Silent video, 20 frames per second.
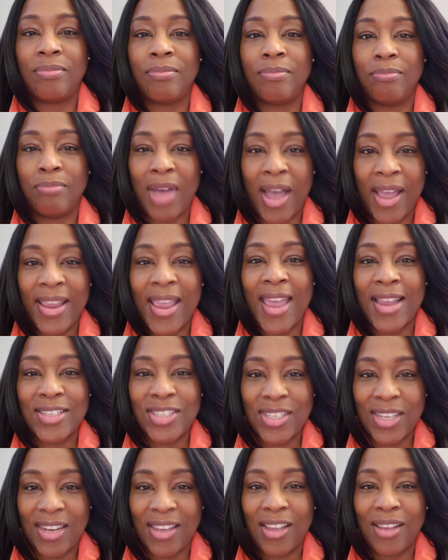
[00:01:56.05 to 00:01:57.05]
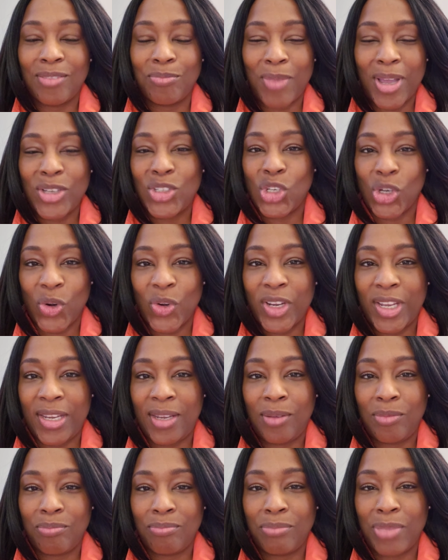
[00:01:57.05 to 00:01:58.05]
My exiting, my
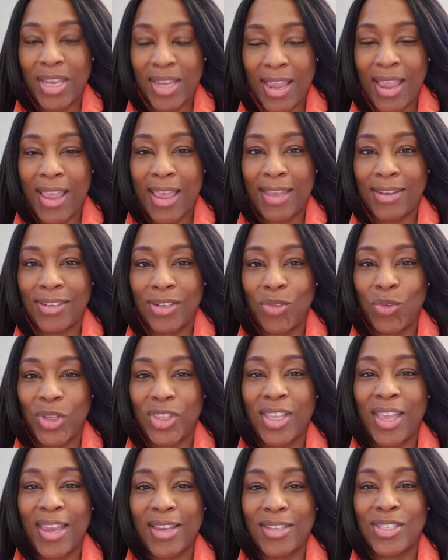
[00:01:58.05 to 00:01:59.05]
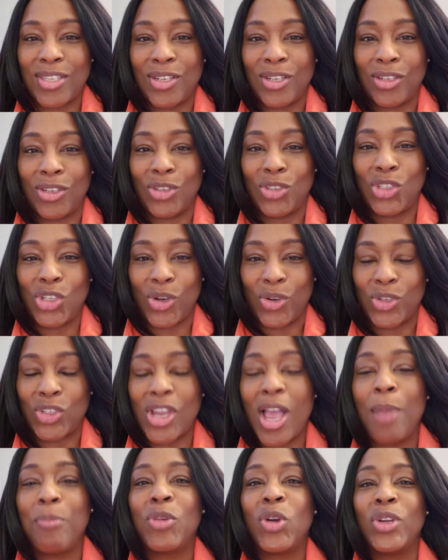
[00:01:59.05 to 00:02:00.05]
journey began with the exit of the church.
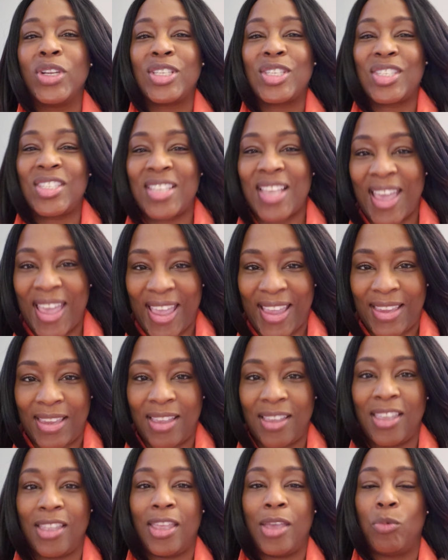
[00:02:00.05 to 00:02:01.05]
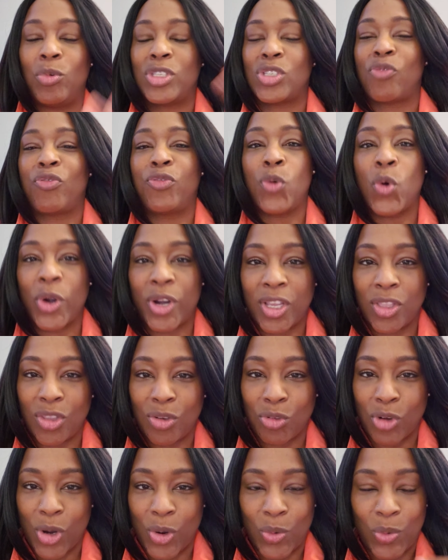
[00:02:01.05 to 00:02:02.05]
I'm going to say it was a fork in
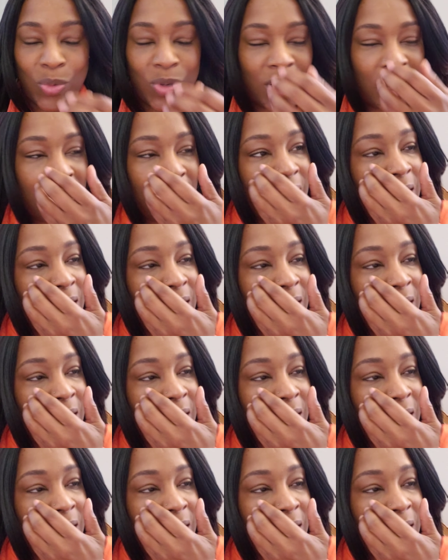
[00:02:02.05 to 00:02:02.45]
the road.